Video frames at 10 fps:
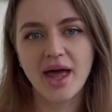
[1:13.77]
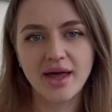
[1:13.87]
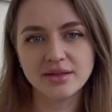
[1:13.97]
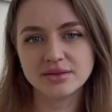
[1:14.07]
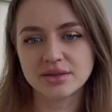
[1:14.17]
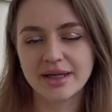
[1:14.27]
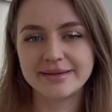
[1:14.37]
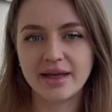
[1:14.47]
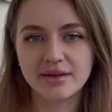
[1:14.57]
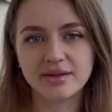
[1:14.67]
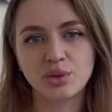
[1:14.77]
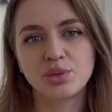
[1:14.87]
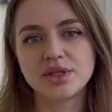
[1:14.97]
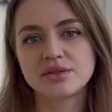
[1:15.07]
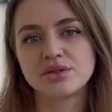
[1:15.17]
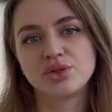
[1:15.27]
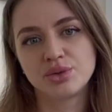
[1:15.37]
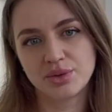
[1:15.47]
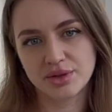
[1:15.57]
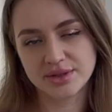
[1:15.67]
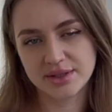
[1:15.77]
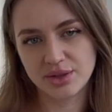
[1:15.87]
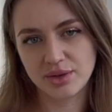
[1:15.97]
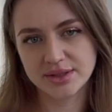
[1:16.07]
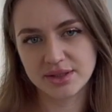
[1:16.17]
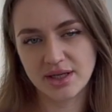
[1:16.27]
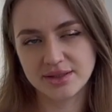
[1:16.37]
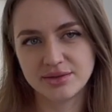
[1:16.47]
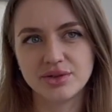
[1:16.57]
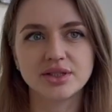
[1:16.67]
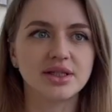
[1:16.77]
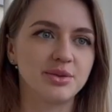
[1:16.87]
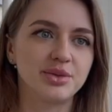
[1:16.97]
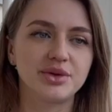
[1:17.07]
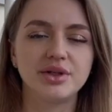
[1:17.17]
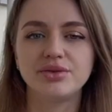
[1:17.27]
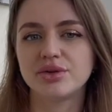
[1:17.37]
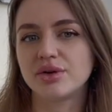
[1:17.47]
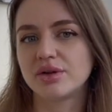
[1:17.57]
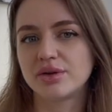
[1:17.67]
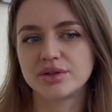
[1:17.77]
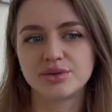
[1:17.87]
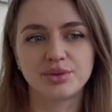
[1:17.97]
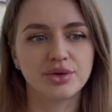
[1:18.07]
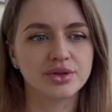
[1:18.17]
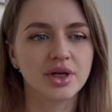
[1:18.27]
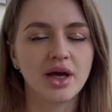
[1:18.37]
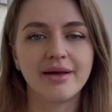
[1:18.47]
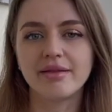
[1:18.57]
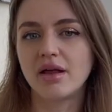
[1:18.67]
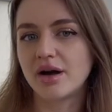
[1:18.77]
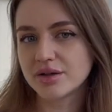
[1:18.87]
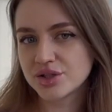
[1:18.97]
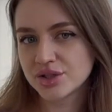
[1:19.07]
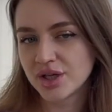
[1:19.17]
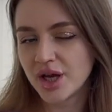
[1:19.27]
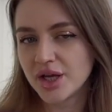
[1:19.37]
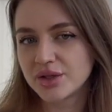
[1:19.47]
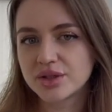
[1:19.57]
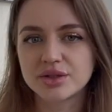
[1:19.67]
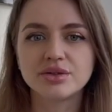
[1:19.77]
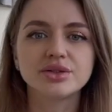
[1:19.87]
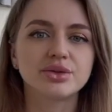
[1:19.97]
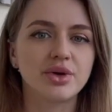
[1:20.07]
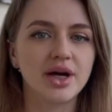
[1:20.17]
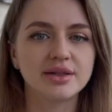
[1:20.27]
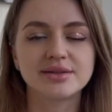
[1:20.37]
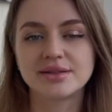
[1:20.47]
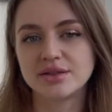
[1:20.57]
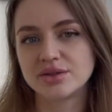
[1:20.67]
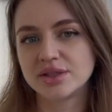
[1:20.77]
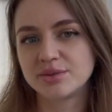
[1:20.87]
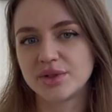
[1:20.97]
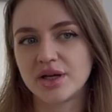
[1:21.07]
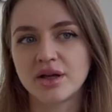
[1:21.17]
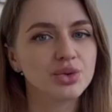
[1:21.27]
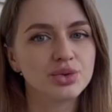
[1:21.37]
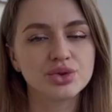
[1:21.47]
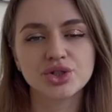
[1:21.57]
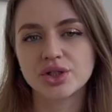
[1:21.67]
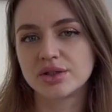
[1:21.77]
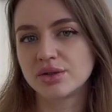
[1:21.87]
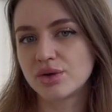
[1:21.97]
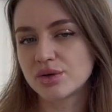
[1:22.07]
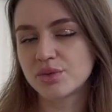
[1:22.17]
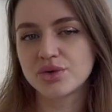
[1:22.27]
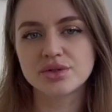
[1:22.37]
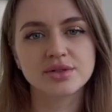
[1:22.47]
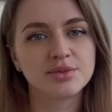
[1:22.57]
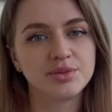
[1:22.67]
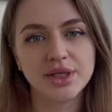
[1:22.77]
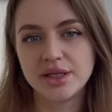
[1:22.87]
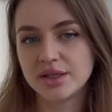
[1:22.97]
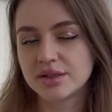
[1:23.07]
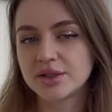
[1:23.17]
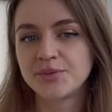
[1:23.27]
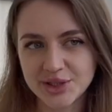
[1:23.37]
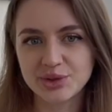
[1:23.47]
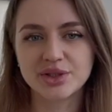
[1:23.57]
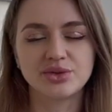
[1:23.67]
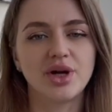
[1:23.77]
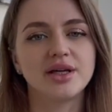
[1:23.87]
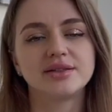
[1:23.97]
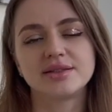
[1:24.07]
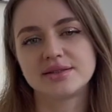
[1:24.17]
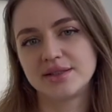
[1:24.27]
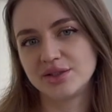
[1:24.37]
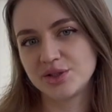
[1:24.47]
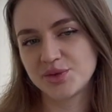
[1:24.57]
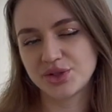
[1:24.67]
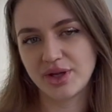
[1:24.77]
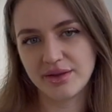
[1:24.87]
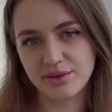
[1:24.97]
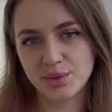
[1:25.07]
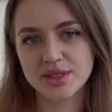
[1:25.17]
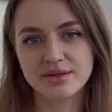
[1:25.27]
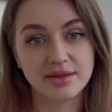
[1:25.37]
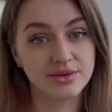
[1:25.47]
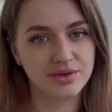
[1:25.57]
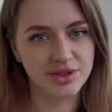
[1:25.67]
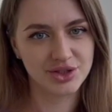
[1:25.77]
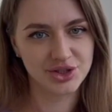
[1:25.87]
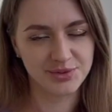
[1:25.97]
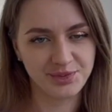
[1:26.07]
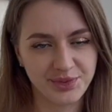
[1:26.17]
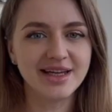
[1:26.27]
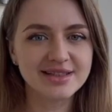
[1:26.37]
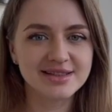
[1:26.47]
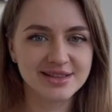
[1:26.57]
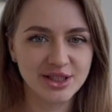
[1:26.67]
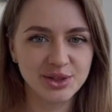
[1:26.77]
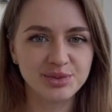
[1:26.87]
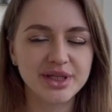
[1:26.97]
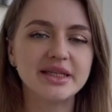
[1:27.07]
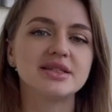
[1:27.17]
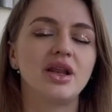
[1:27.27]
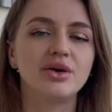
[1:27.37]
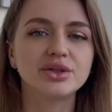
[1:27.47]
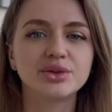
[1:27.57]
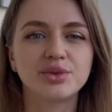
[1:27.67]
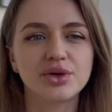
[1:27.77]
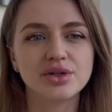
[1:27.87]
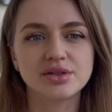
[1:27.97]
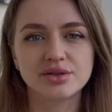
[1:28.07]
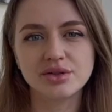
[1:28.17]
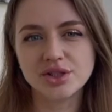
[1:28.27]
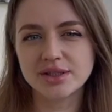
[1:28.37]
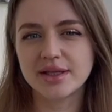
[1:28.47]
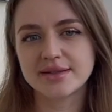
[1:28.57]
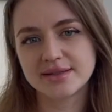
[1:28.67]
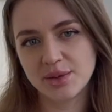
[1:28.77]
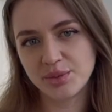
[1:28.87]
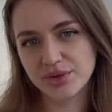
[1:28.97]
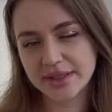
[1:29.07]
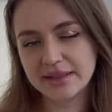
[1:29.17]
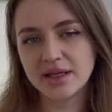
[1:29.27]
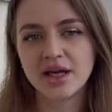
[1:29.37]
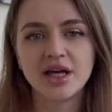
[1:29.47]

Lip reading: and connect them with new word that you are studying. For example, if you are learning word large, you can also write synonym like huge, enormous, big. You can write these synonyms together with the definition. Next tip is learning words not just like separately,